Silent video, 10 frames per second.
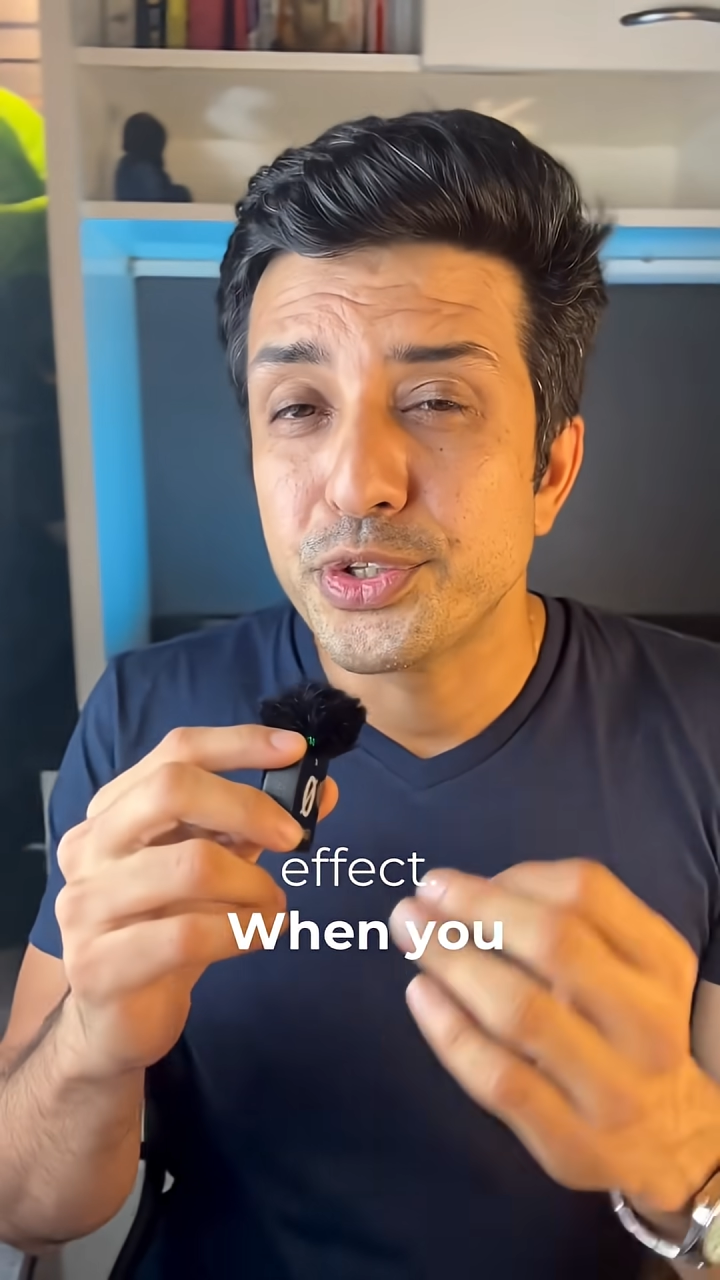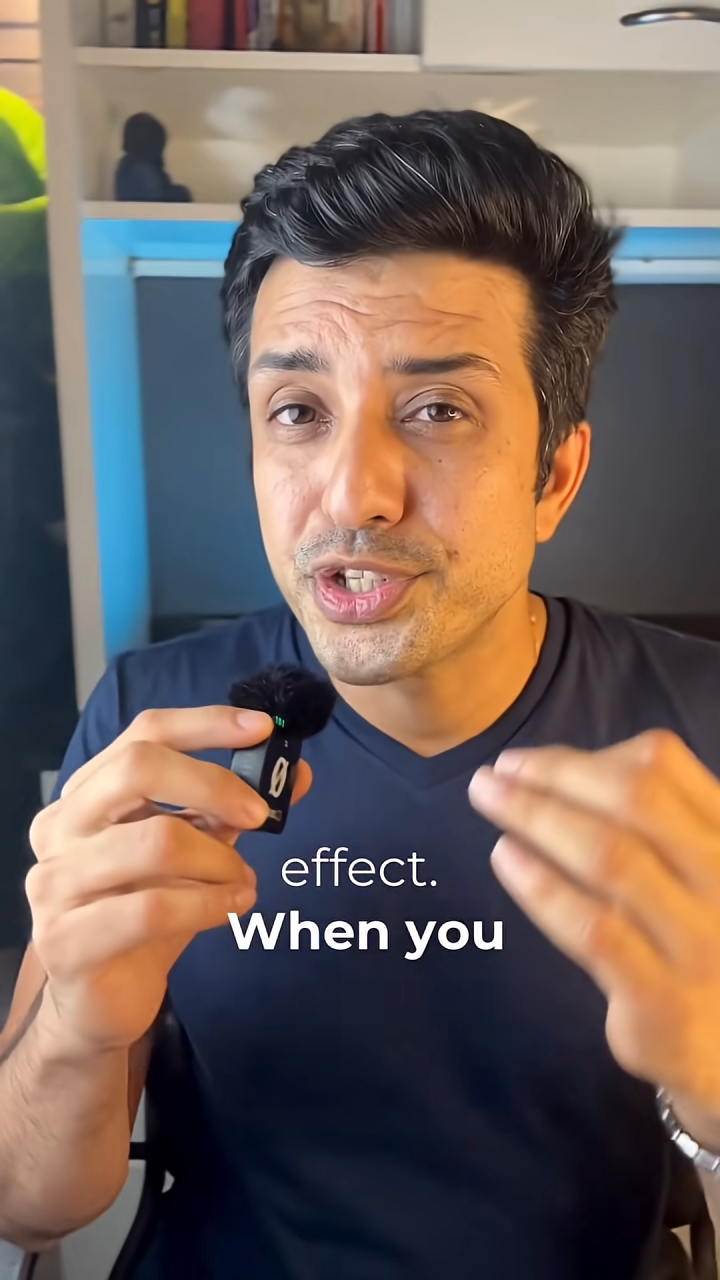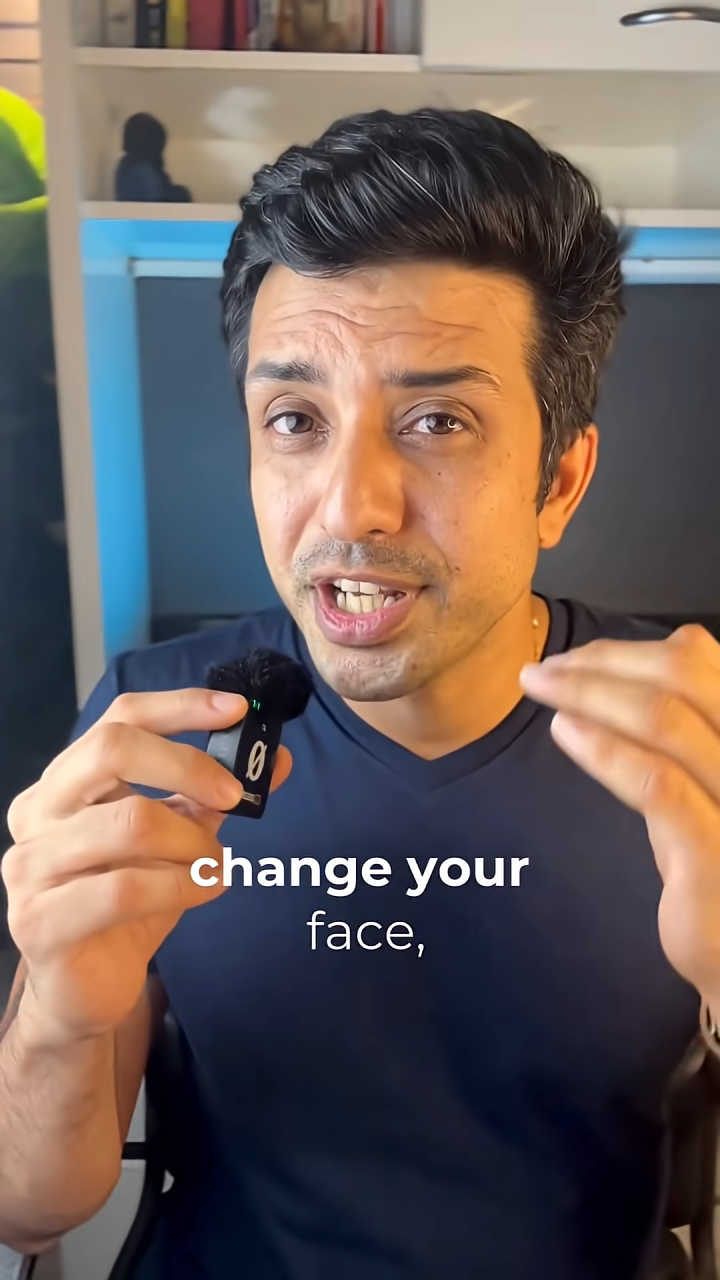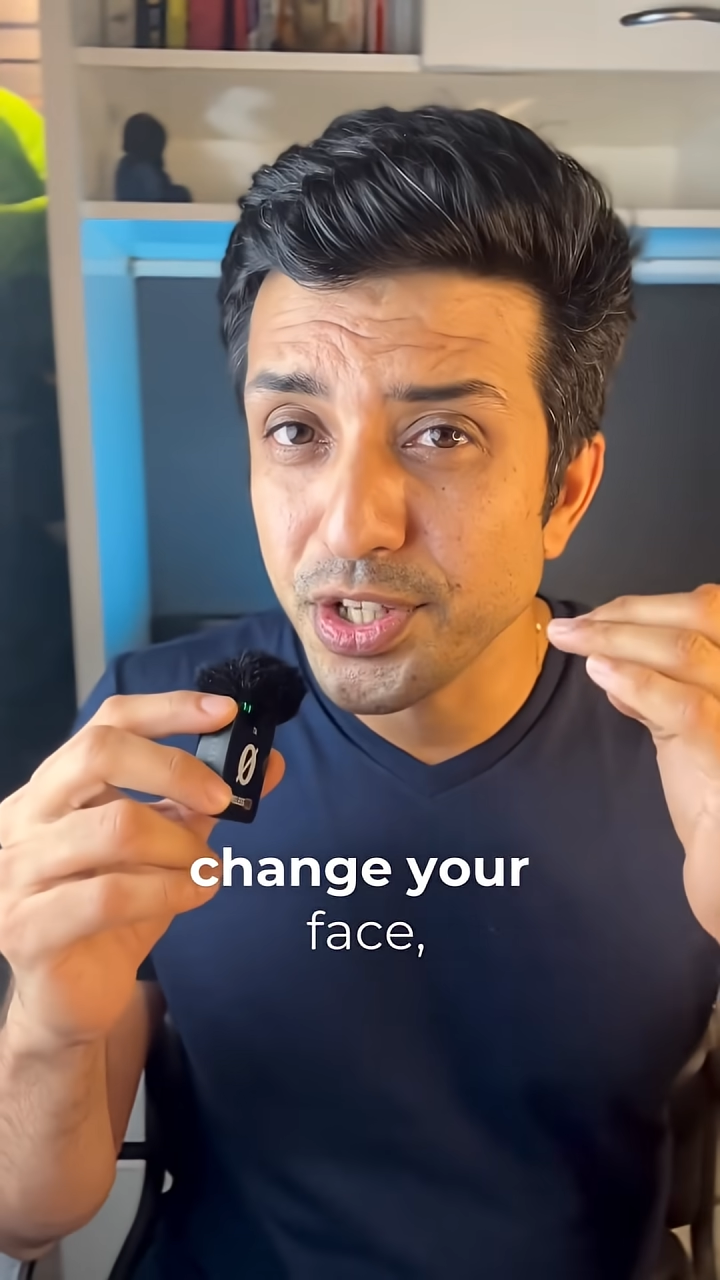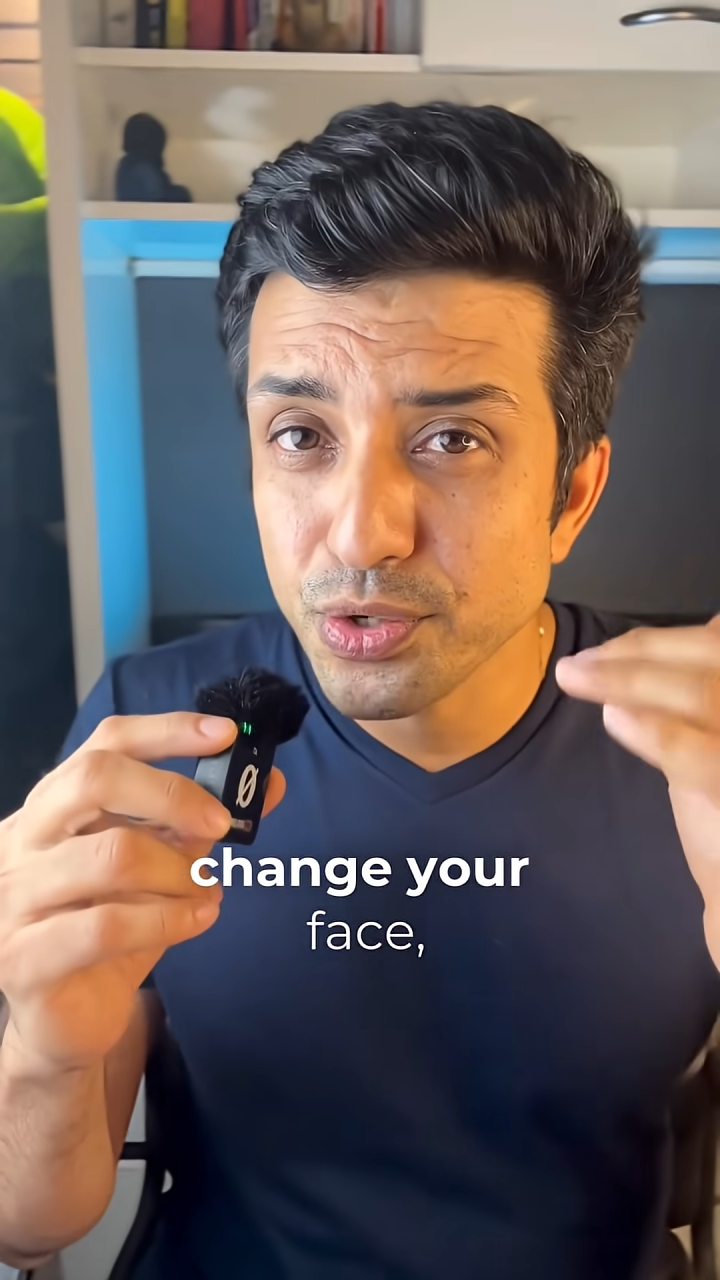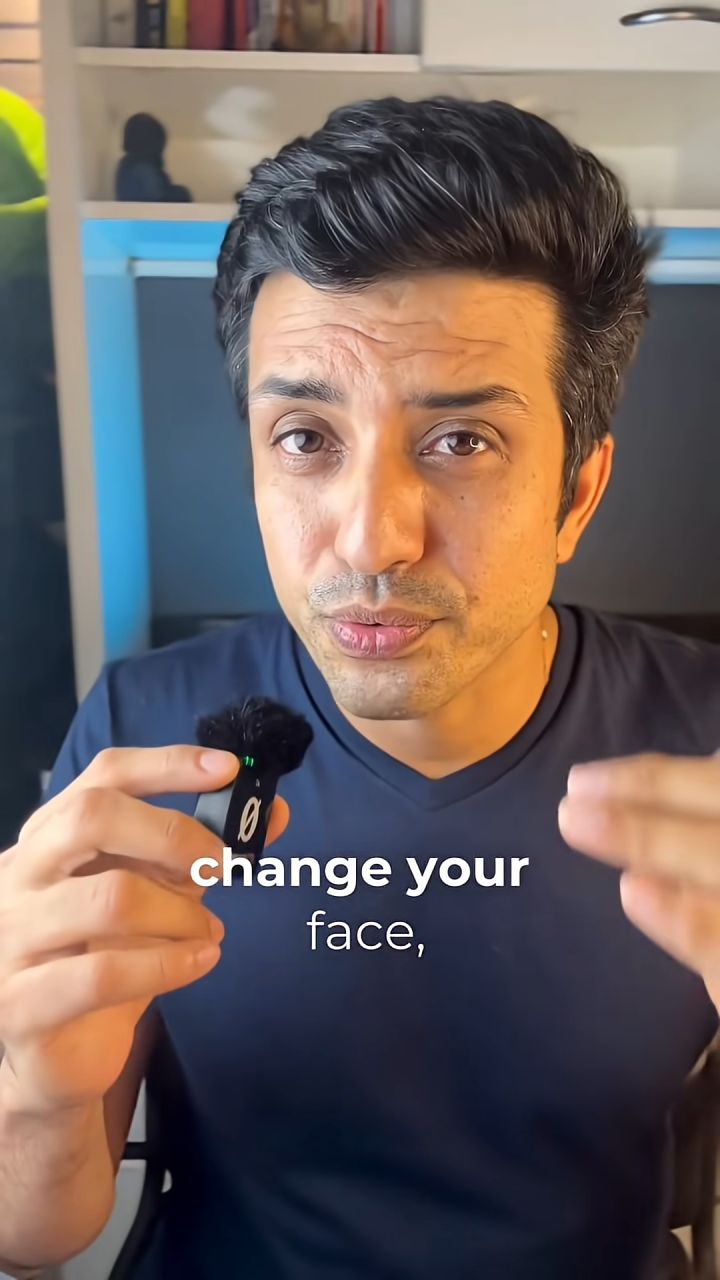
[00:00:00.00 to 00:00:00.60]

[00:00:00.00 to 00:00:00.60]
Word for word: When you change